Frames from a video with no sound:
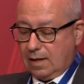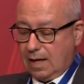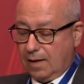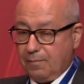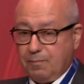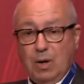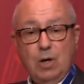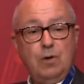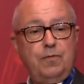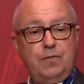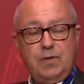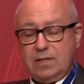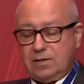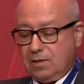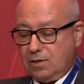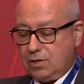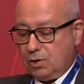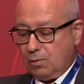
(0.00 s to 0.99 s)
And both
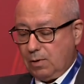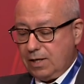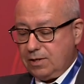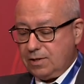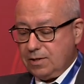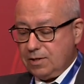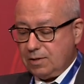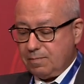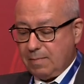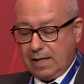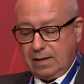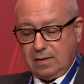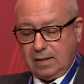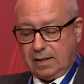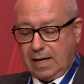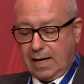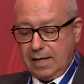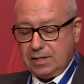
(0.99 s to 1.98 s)
these situations make
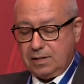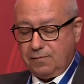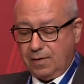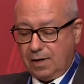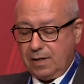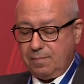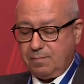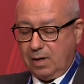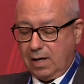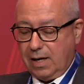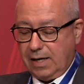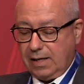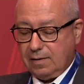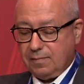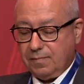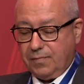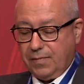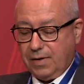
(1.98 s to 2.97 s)
the case very
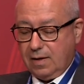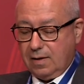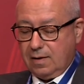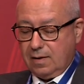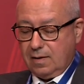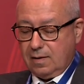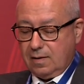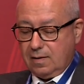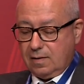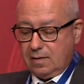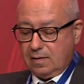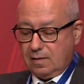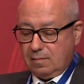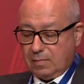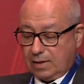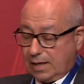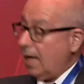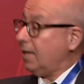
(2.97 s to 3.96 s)
plain.
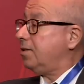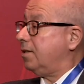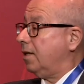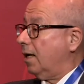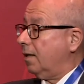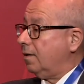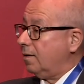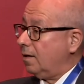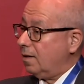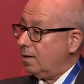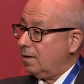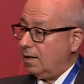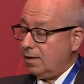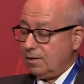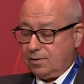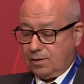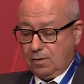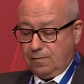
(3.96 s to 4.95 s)
But ASEAN
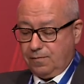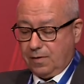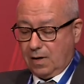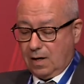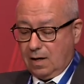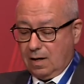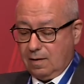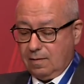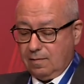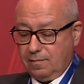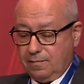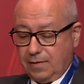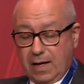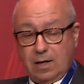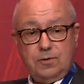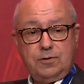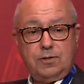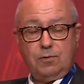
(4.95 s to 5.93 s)
has so far
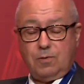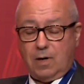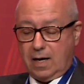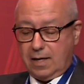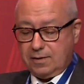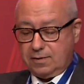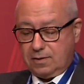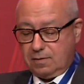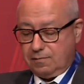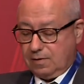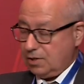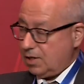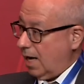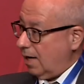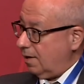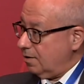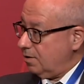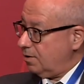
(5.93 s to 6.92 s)
failed to rise to the
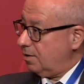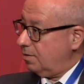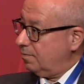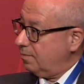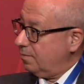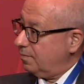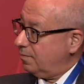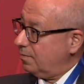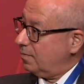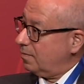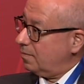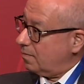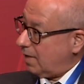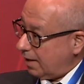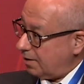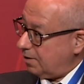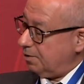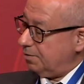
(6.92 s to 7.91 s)
challenge.
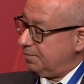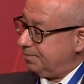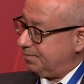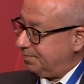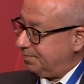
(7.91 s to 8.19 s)
Thank you.